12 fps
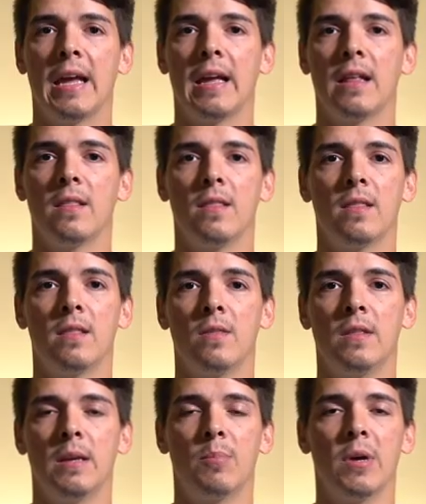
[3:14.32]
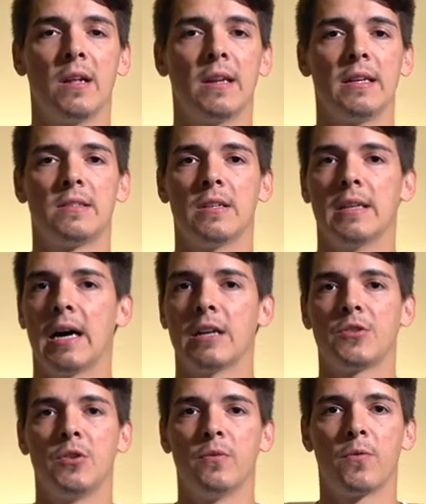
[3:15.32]
and the ability to
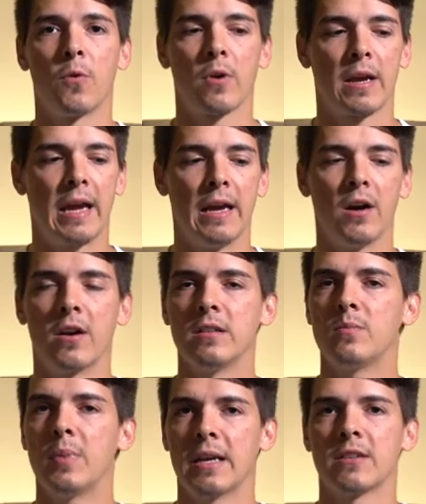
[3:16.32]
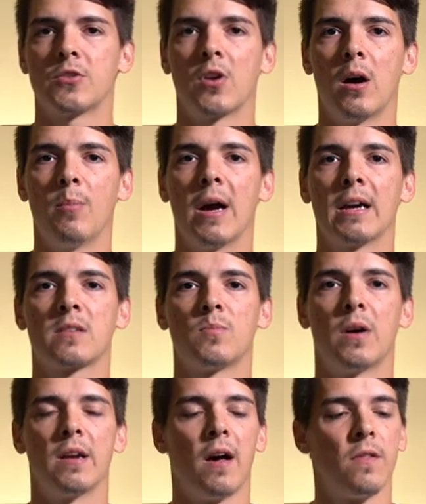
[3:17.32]
not shoot 4K are its biggest drawbacks.
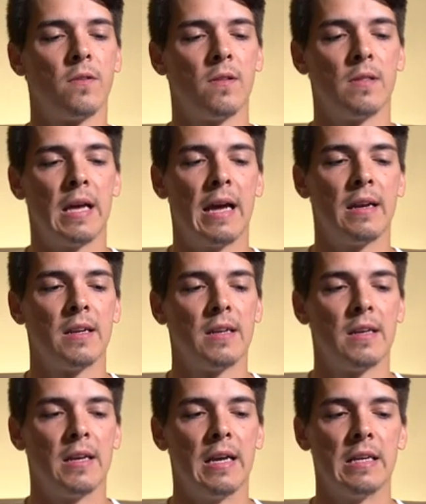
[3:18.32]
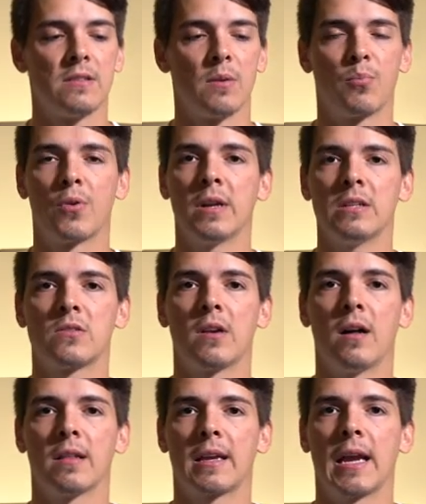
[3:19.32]
But other than that, it's a pretty
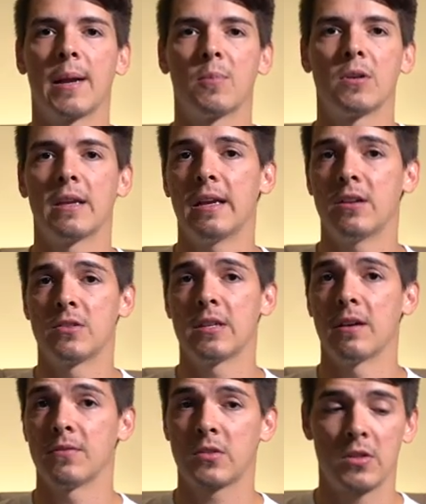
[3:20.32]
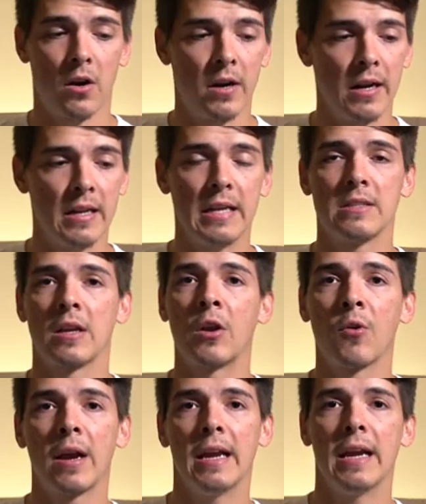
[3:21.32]
solid camera to get yourself started. It's a
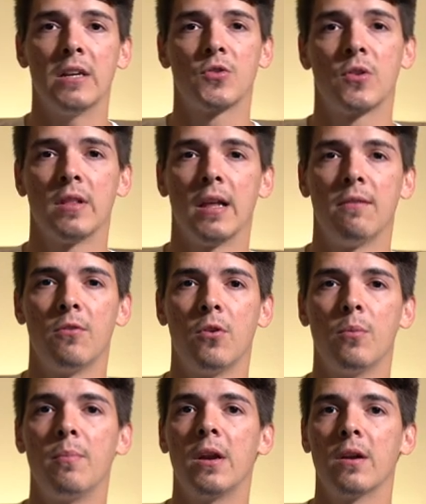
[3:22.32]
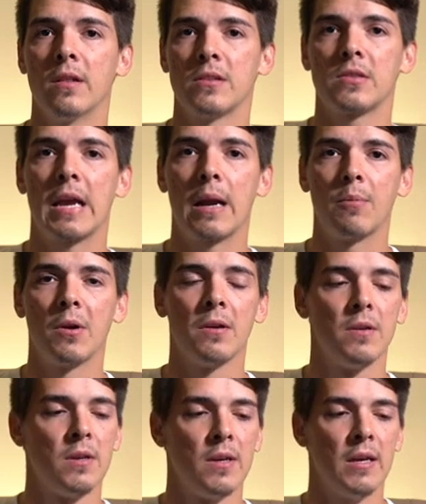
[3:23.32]
great entry level mirrorless
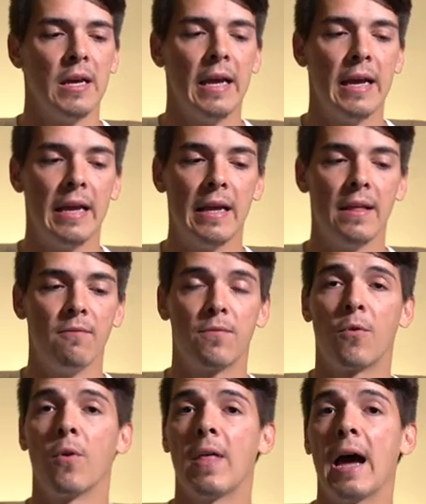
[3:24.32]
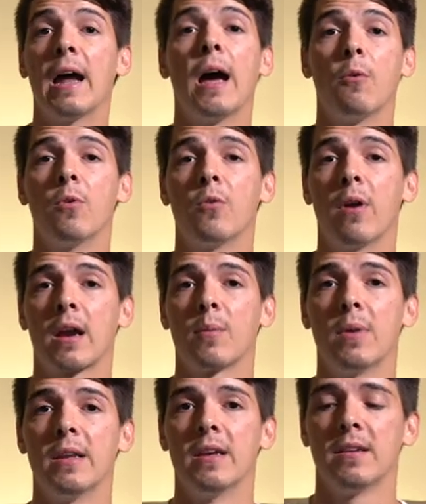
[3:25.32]
camera. And for that, I would
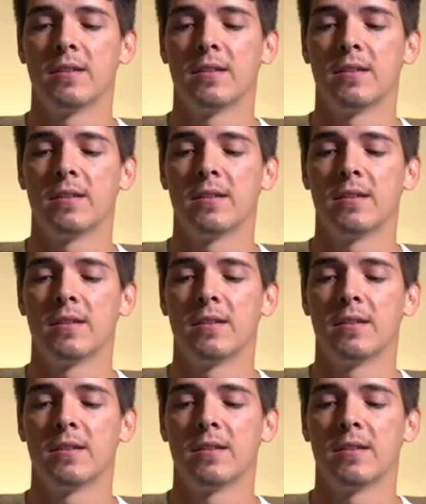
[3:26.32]
recommend